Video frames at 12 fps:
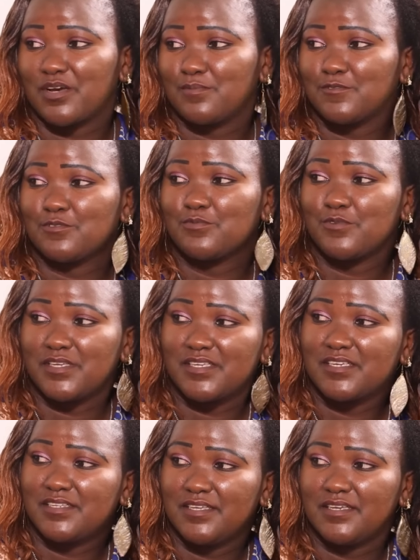na mtu
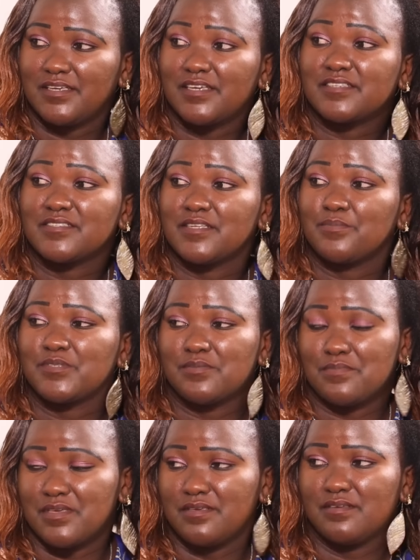mwingine
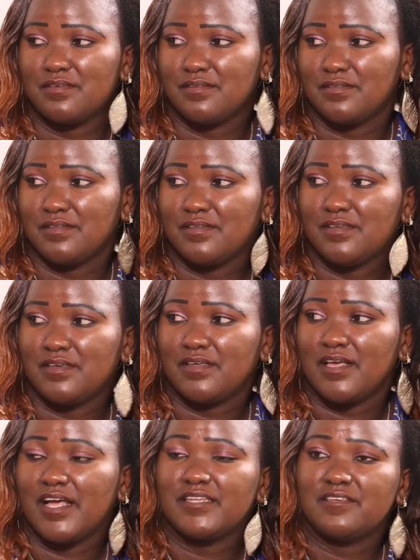except me.
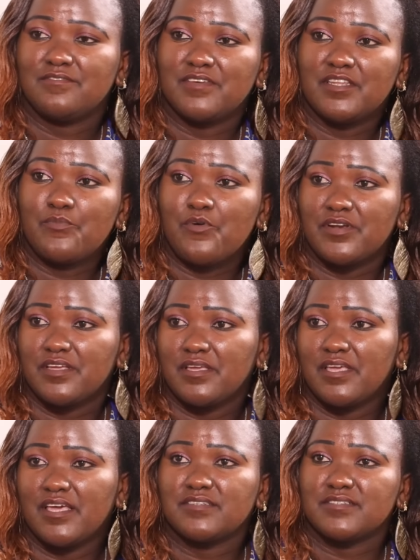And if
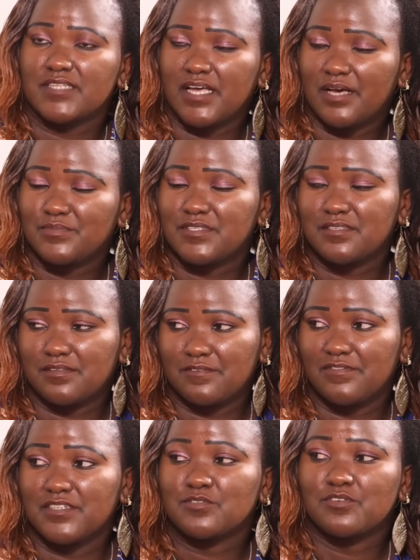anybody else comes,
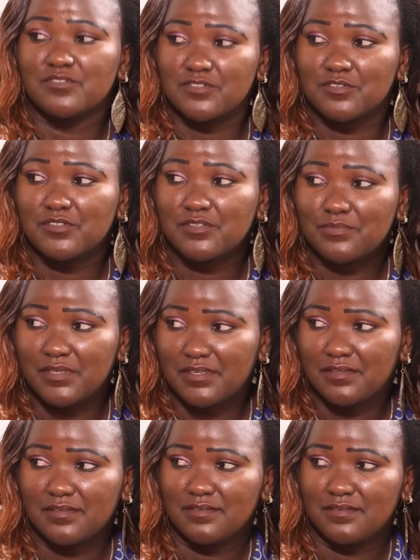first consult me.